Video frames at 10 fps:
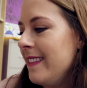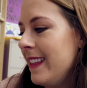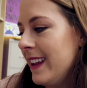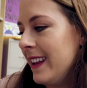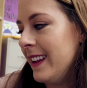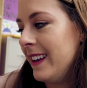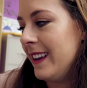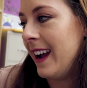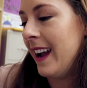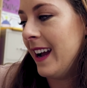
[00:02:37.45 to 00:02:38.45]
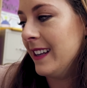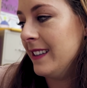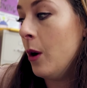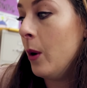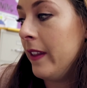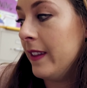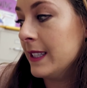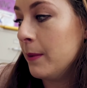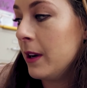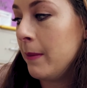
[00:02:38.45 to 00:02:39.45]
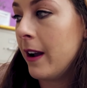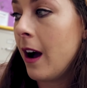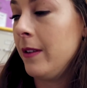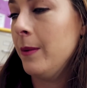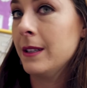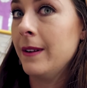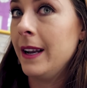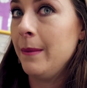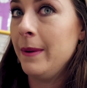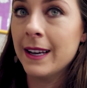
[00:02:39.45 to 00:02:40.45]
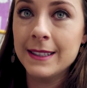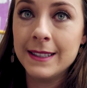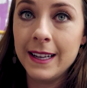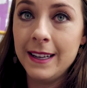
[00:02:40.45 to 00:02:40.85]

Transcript: and then i had oh and then this morning my coffee wasn't ready because